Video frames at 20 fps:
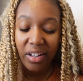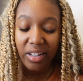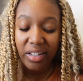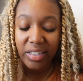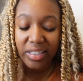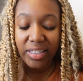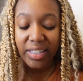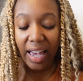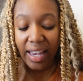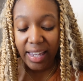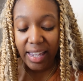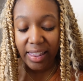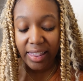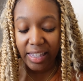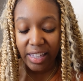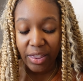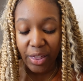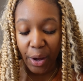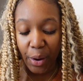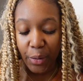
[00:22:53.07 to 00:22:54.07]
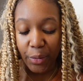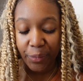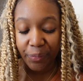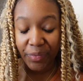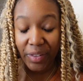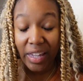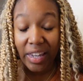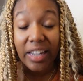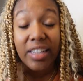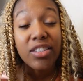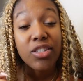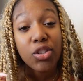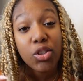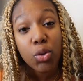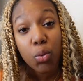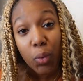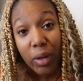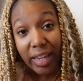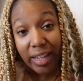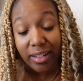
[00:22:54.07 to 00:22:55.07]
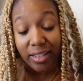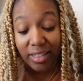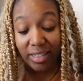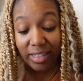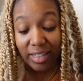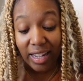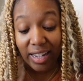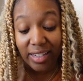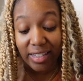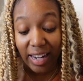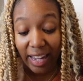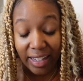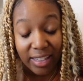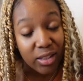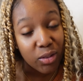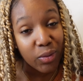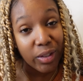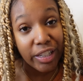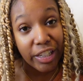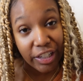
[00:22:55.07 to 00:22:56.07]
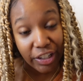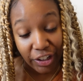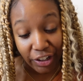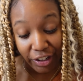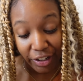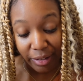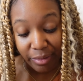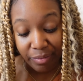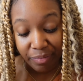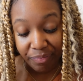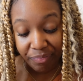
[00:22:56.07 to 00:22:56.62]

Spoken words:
Secondly though, it is sweet. It tastes really good.